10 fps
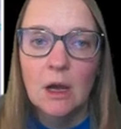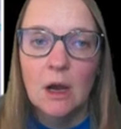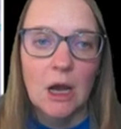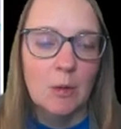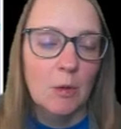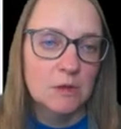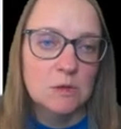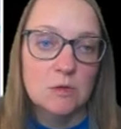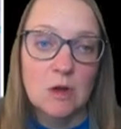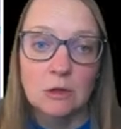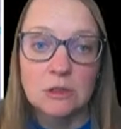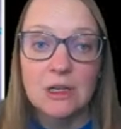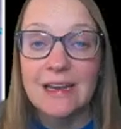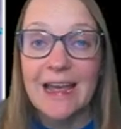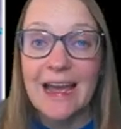also called
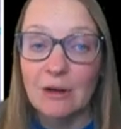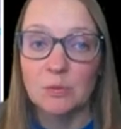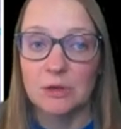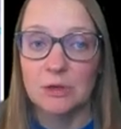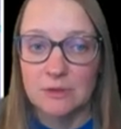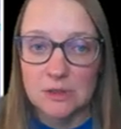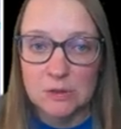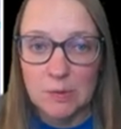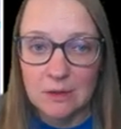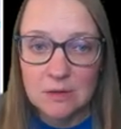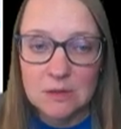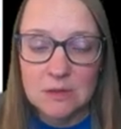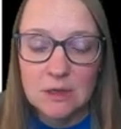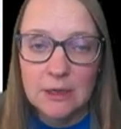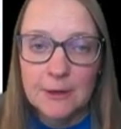an output
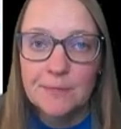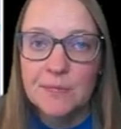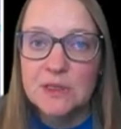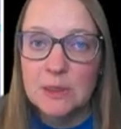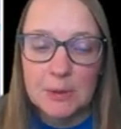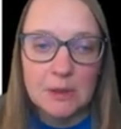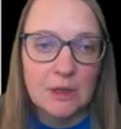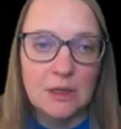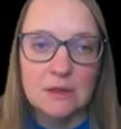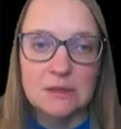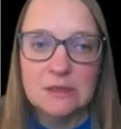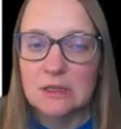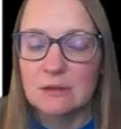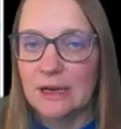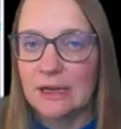response. Typically, this
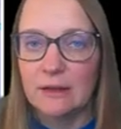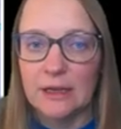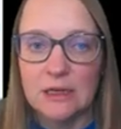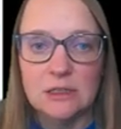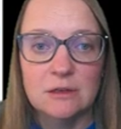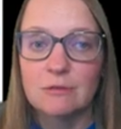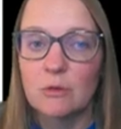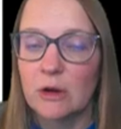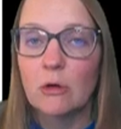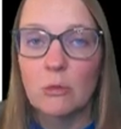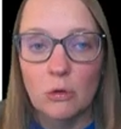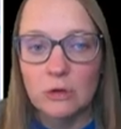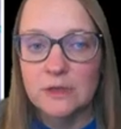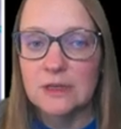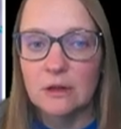is the regulation of one or
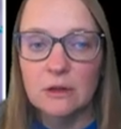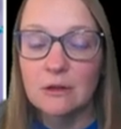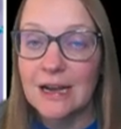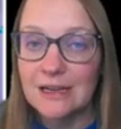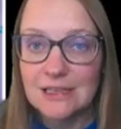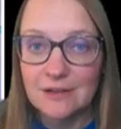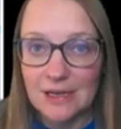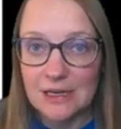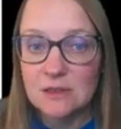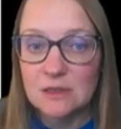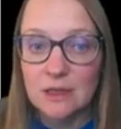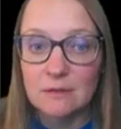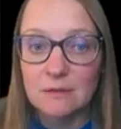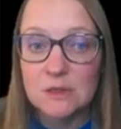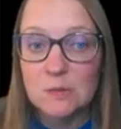more cellular activities, and
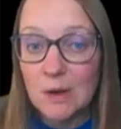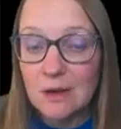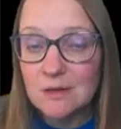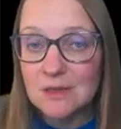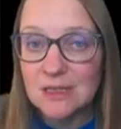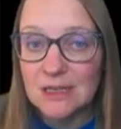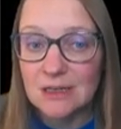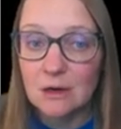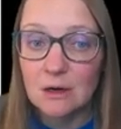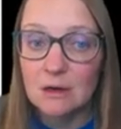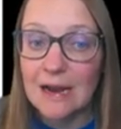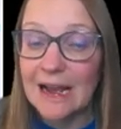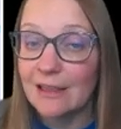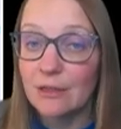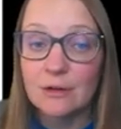the response can occur
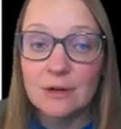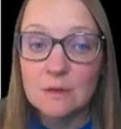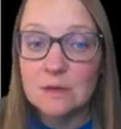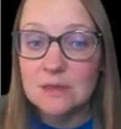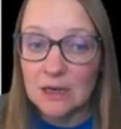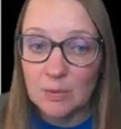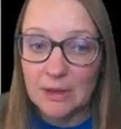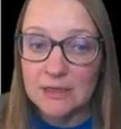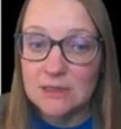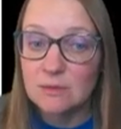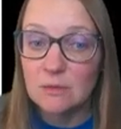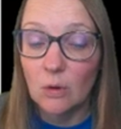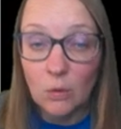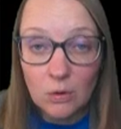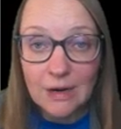either in the cytoplasm
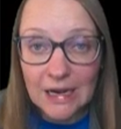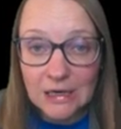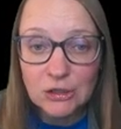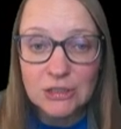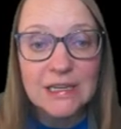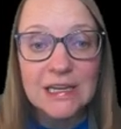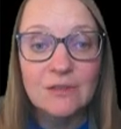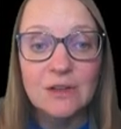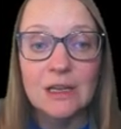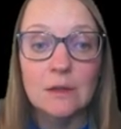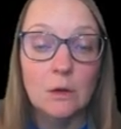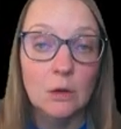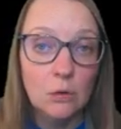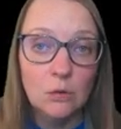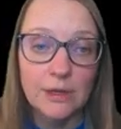or actually even in the
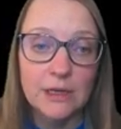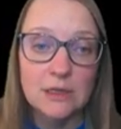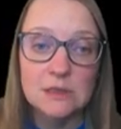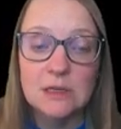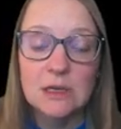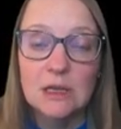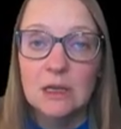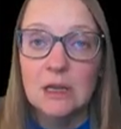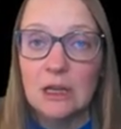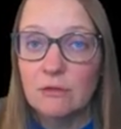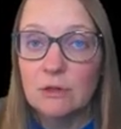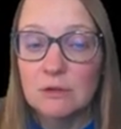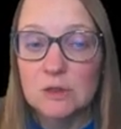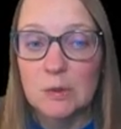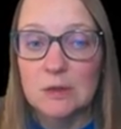nucleus. If the
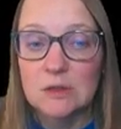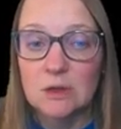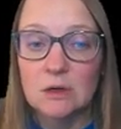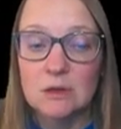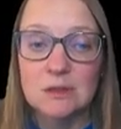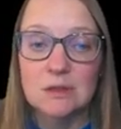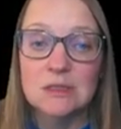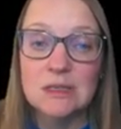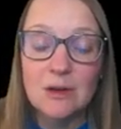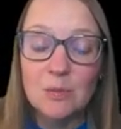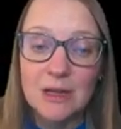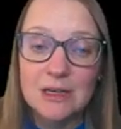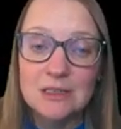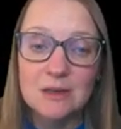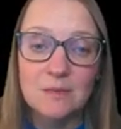response occurs in the
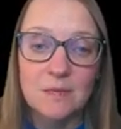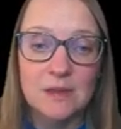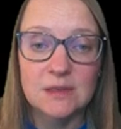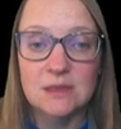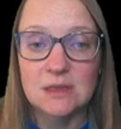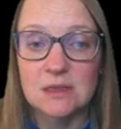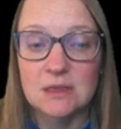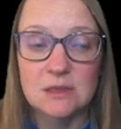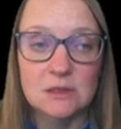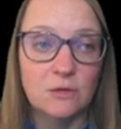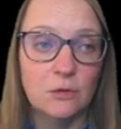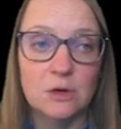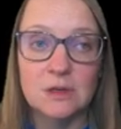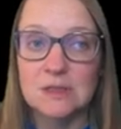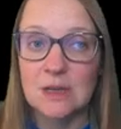cytoplasm, this is,
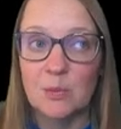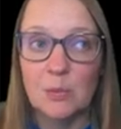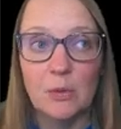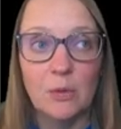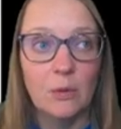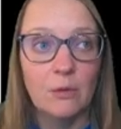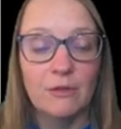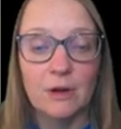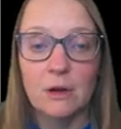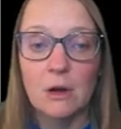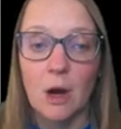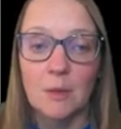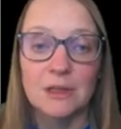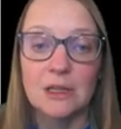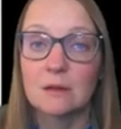for example, very
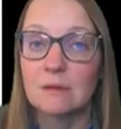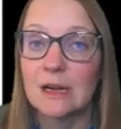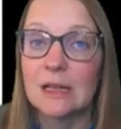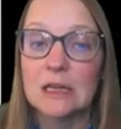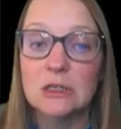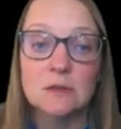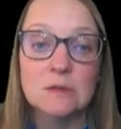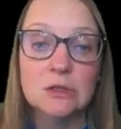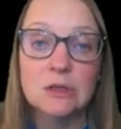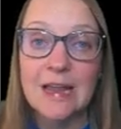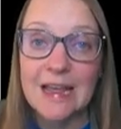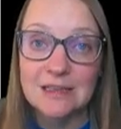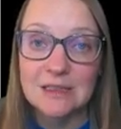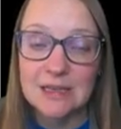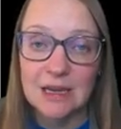commonly the regulation of certain
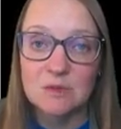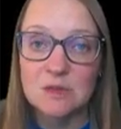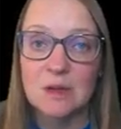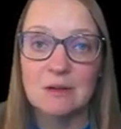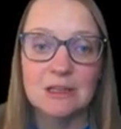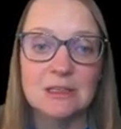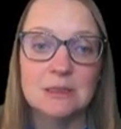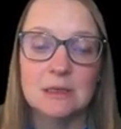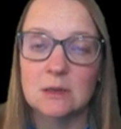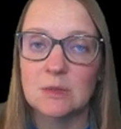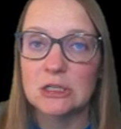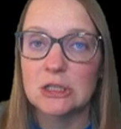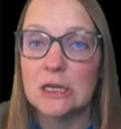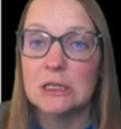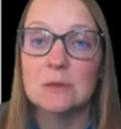enzymes. Maybe this is going to be a
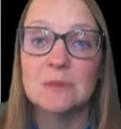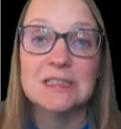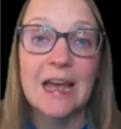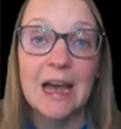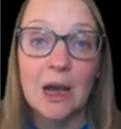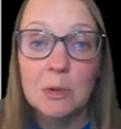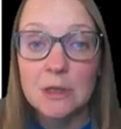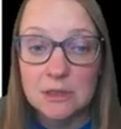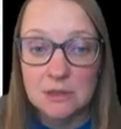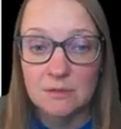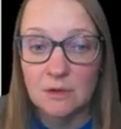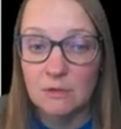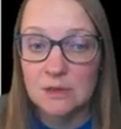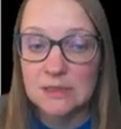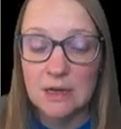change in metabolism of
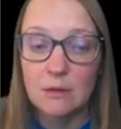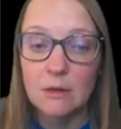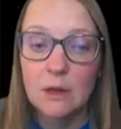the cell.